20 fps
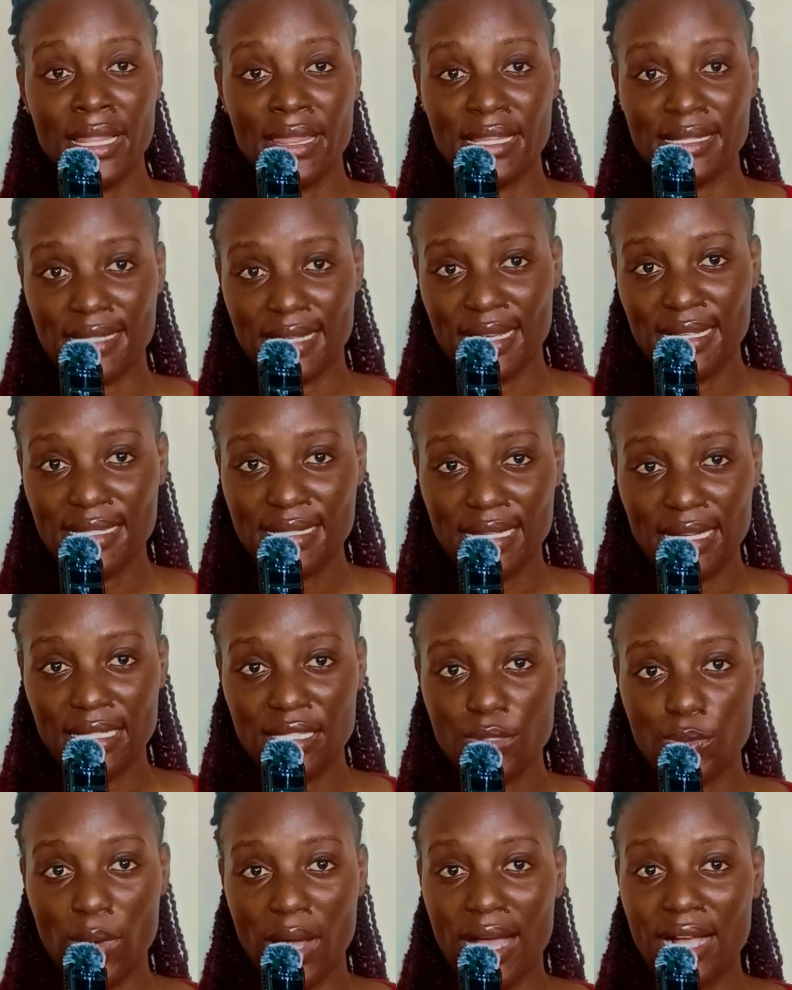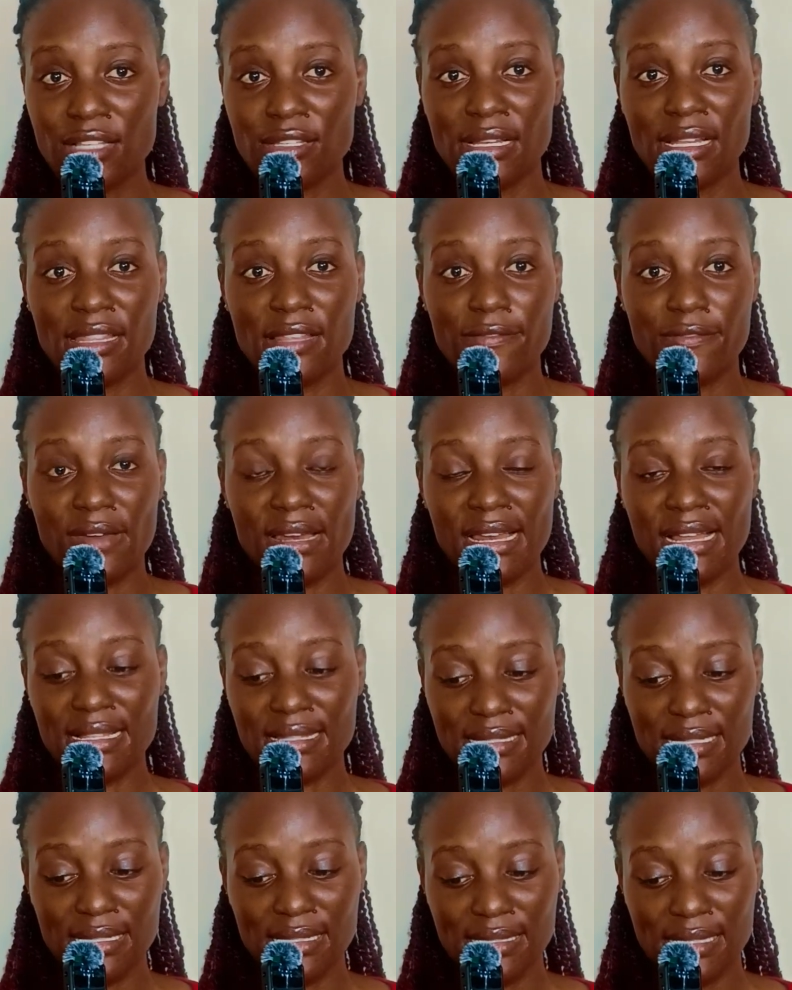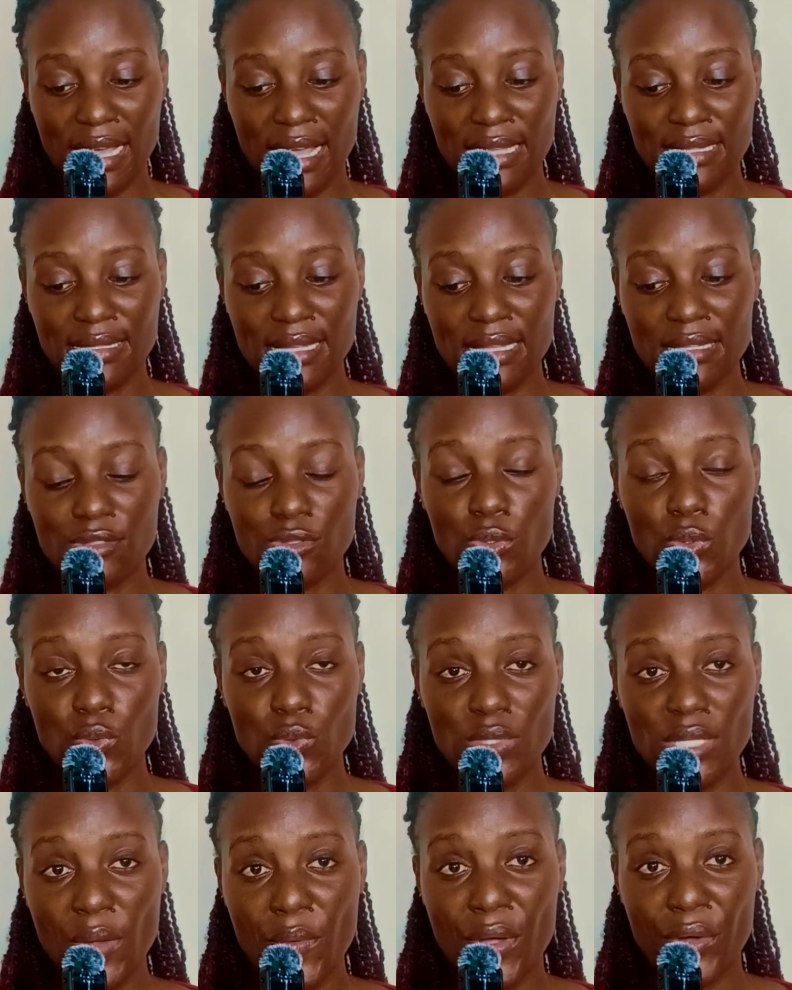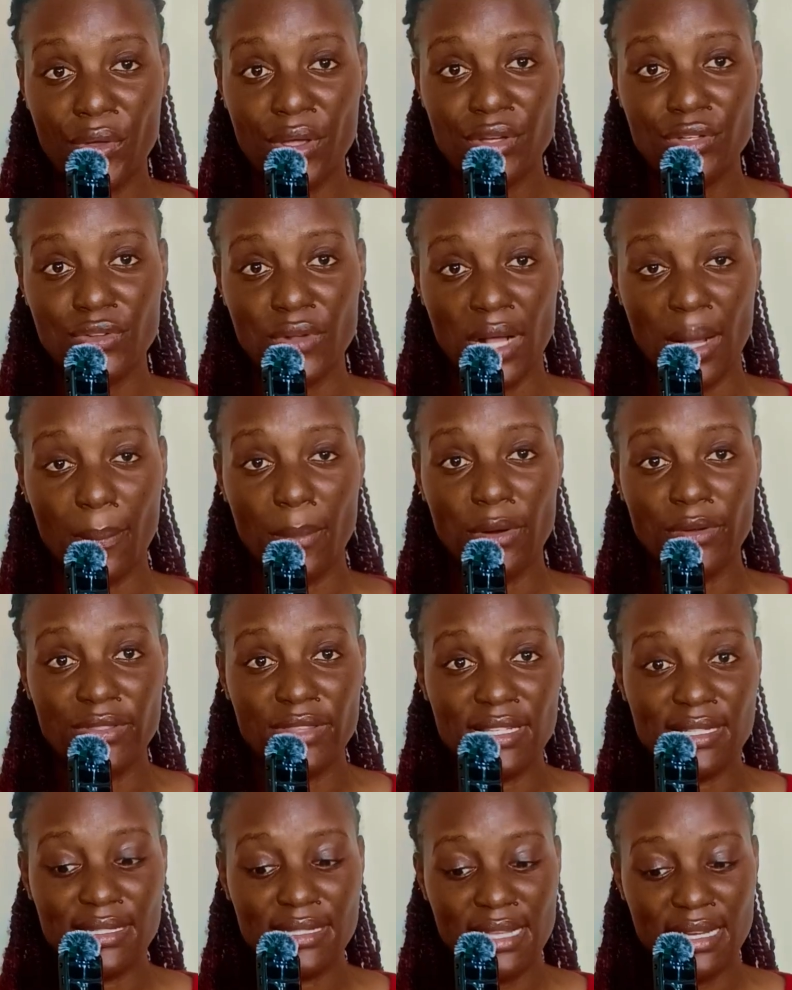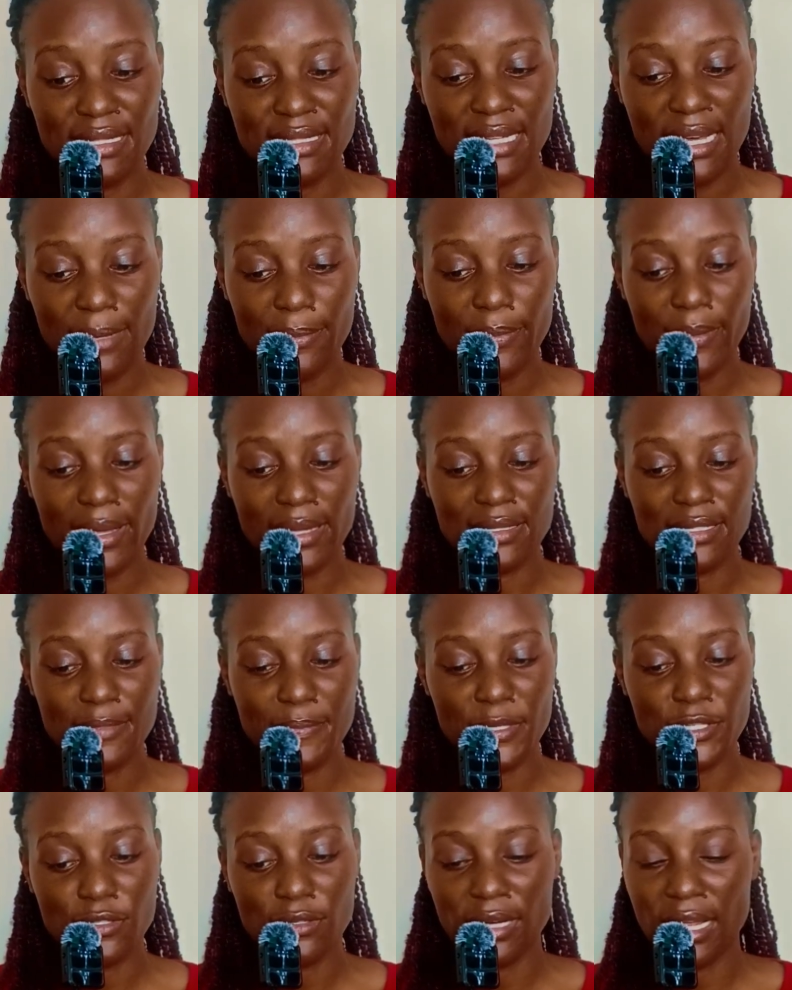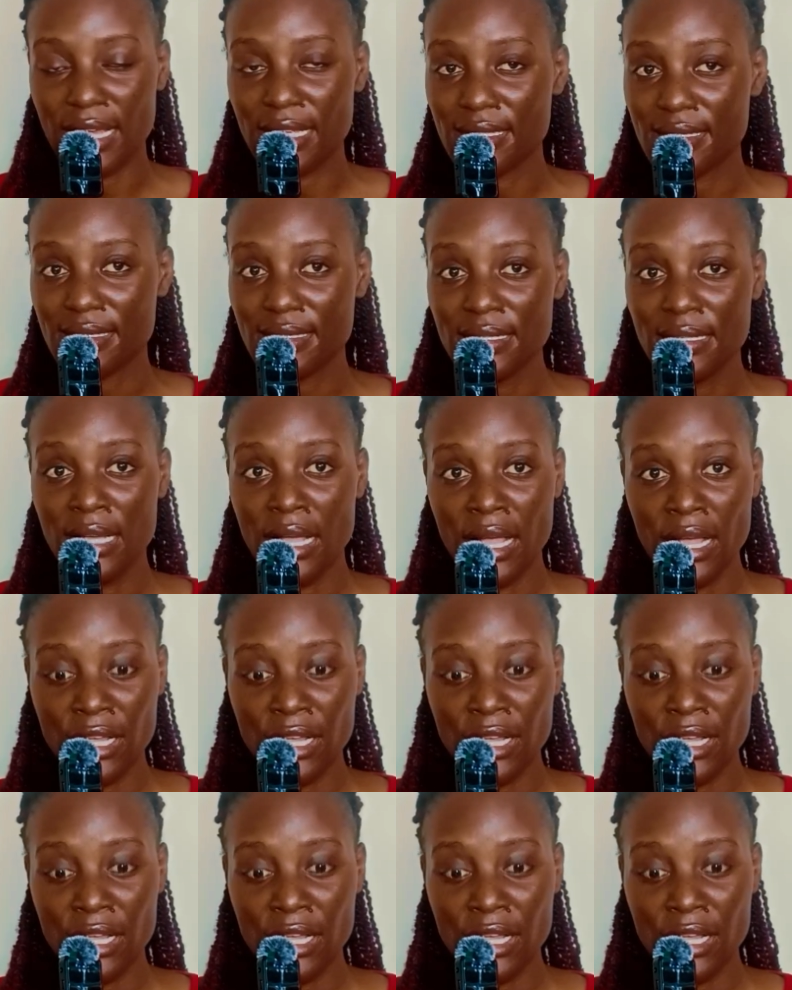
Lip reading: The second sites were actually the freelancing sites. And so today we are going to talk about the startup and specialized